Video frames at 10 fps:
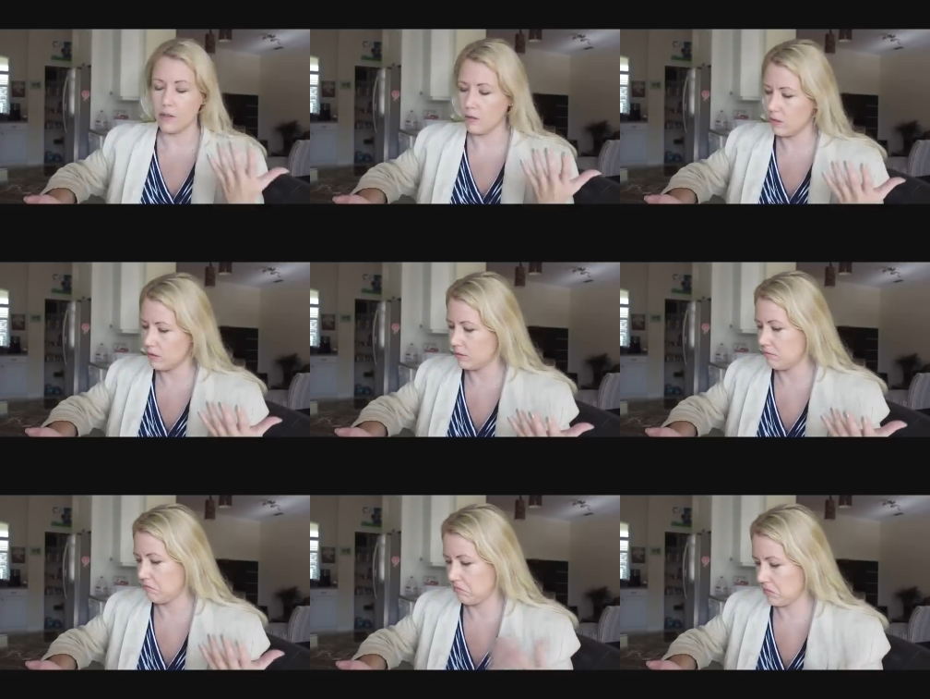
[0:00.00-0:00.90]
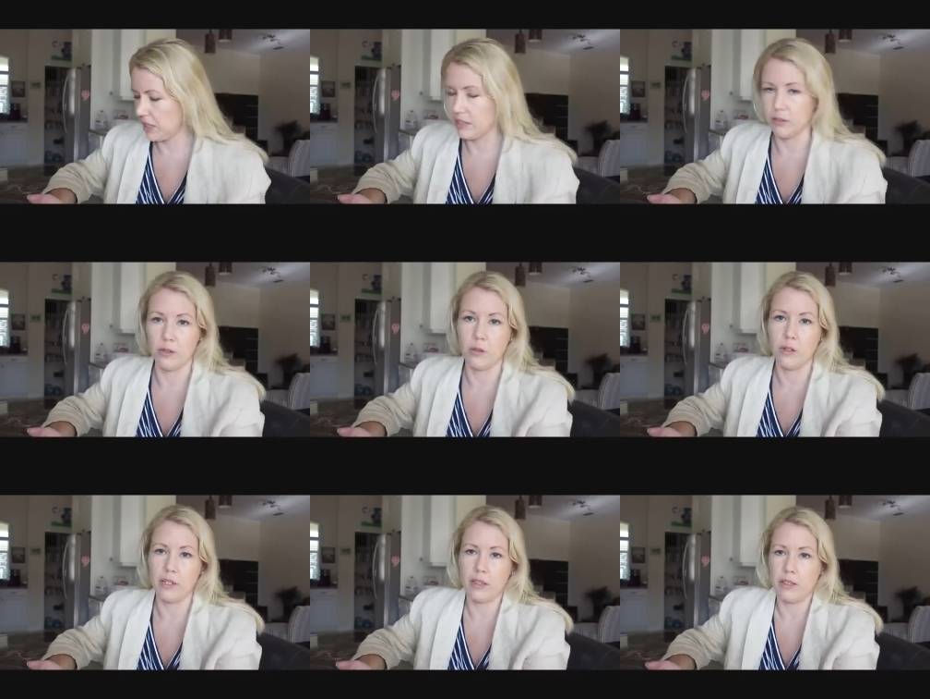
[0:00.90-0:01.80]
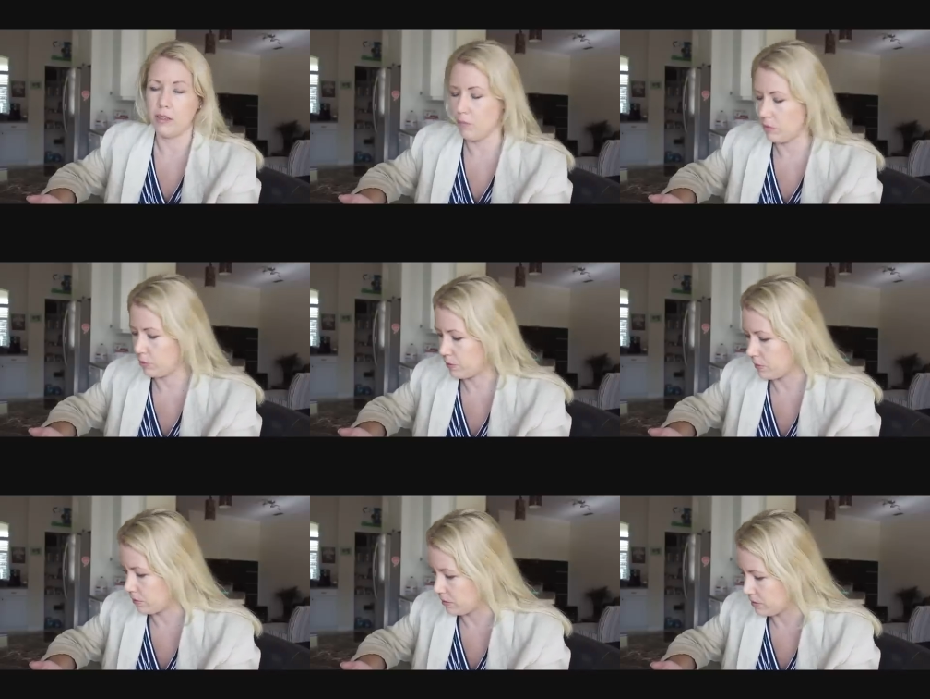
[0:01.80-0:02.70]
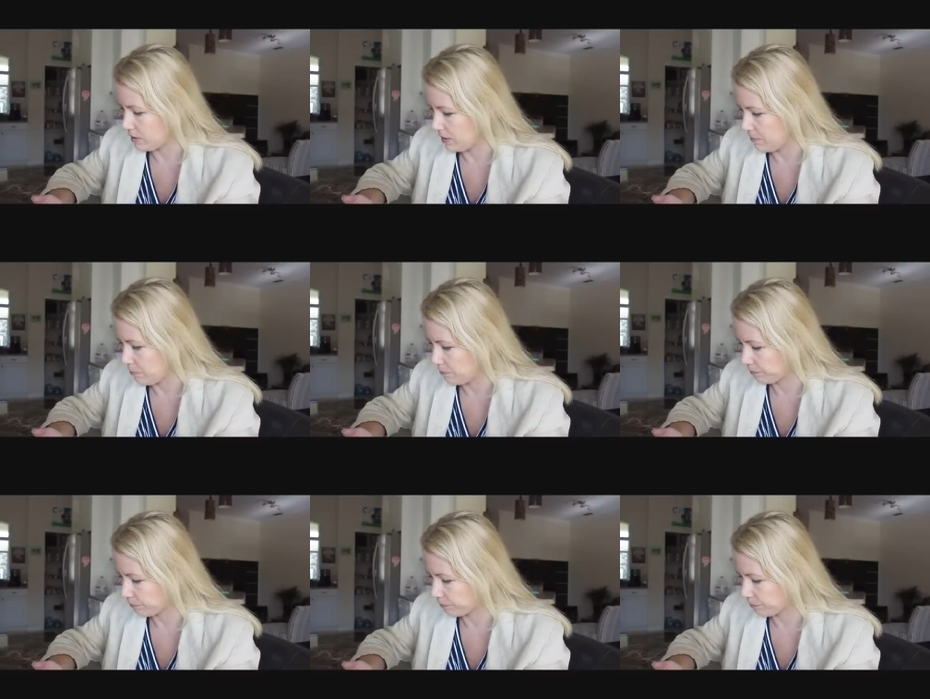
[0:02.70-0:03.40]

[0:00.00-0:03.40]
so I don't know, I think they both look the same.